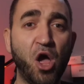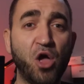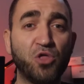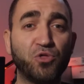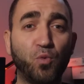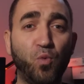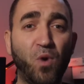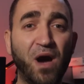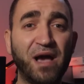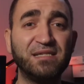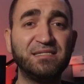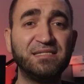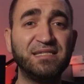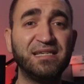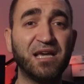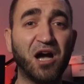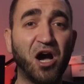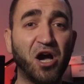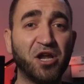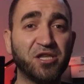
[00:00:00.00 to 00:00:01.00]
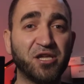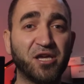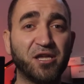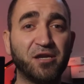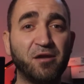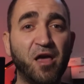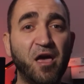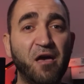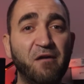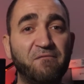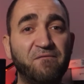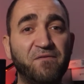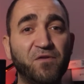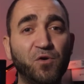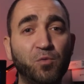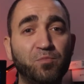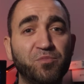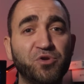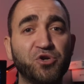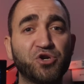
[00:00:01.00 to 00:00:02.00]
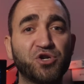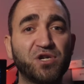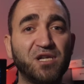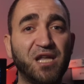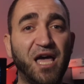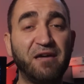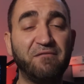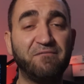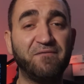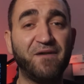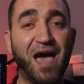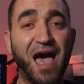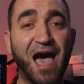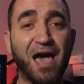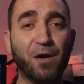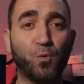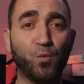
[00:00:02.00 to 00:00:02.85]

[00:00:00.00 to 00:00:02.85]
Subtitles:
The YC Onion, film your life at